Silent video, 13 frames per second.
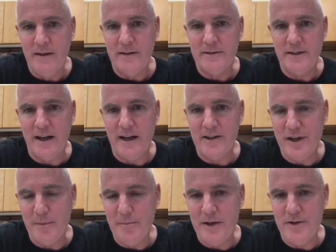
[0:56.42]
Taj,
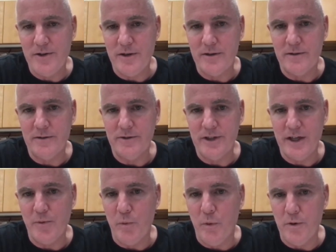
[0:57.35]
I mentioned,
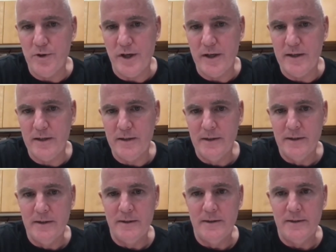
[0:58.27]
Jake Wojcik,
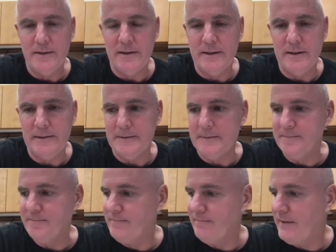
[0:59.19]
uh,
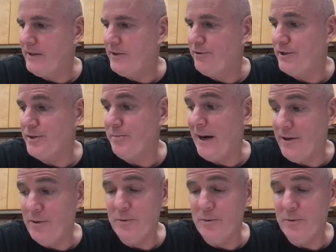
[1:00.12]
Chris Mino